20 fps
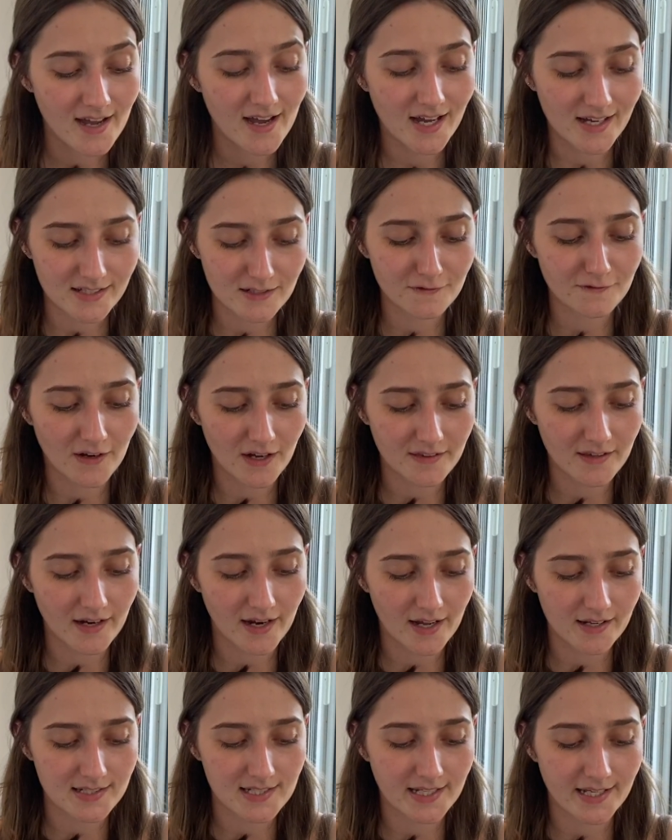I did find that I
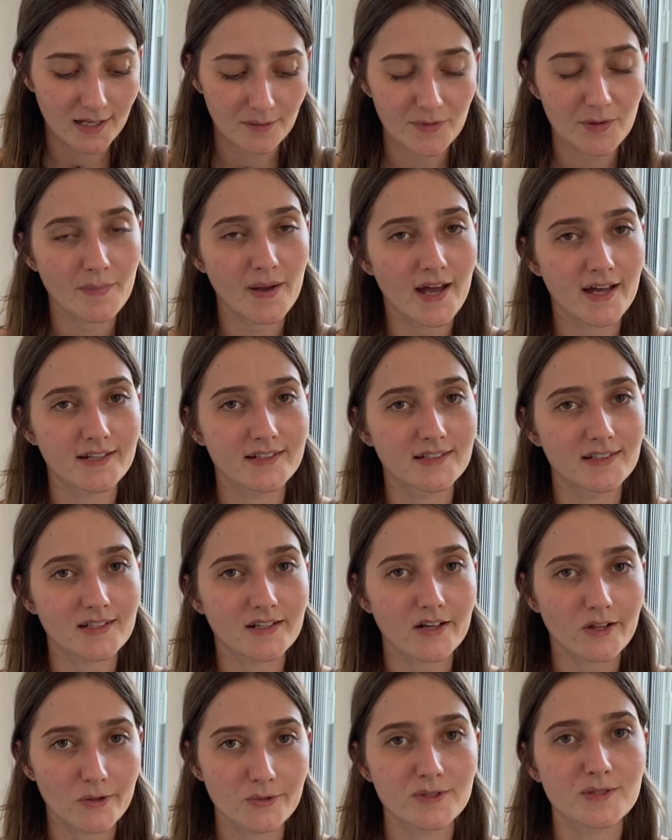had to keep the pattern
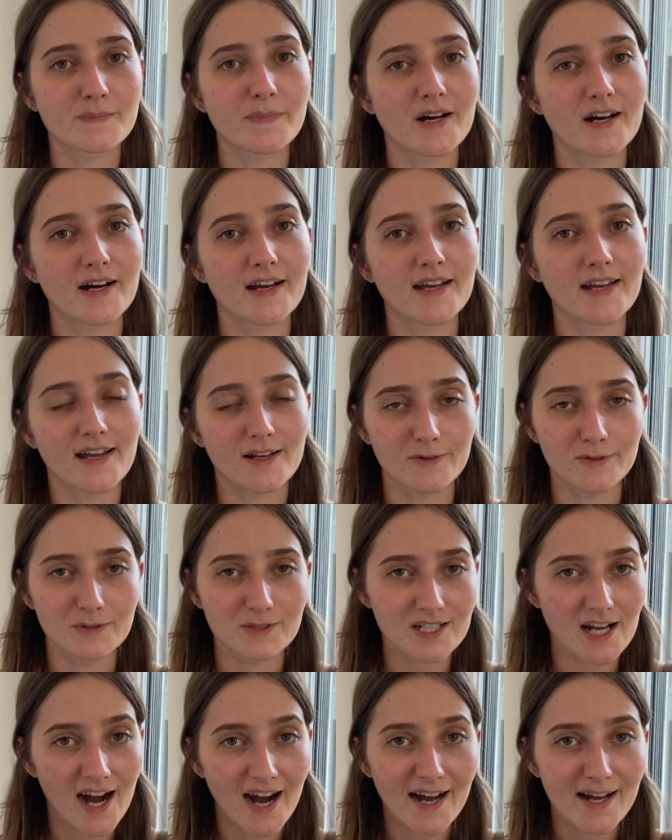close by at all
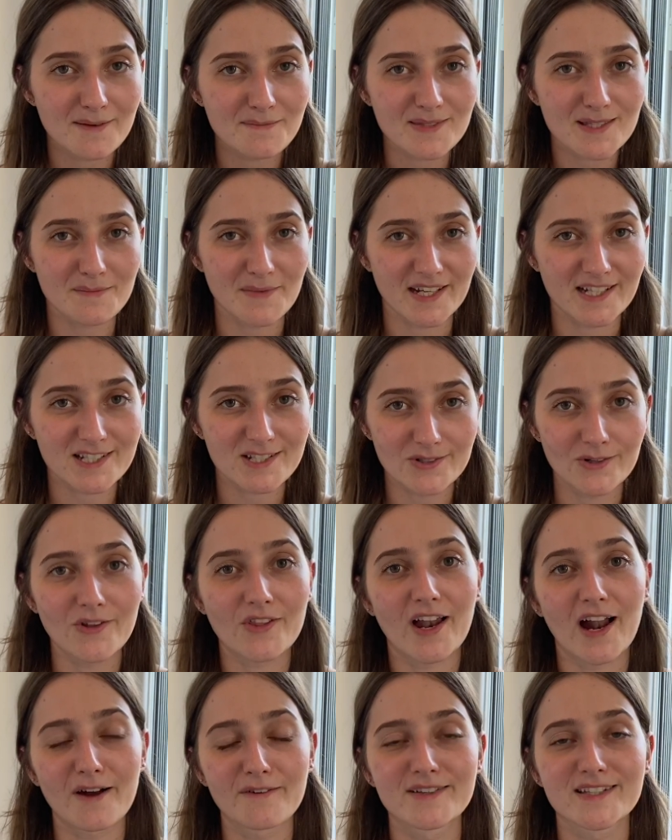times to make sure
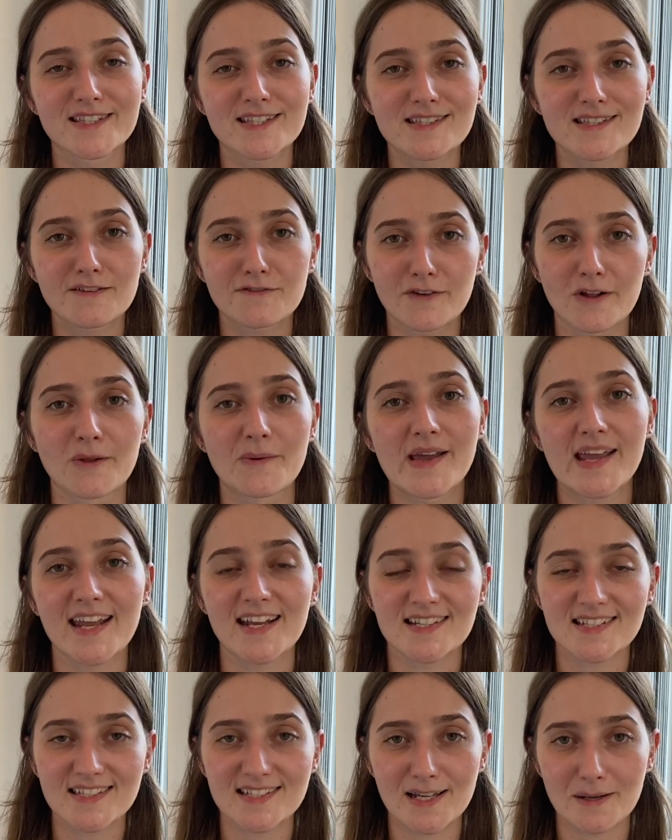that I was following
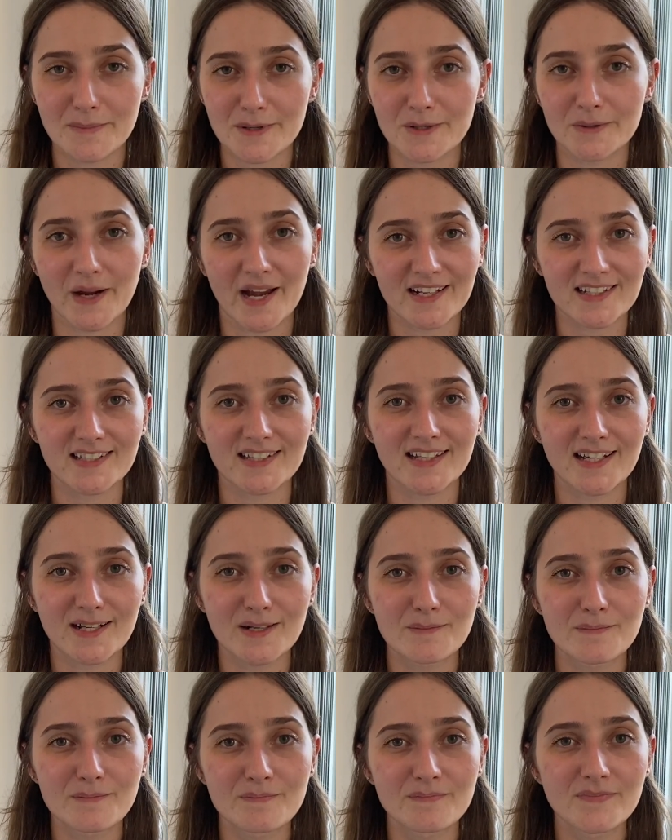each step correctly.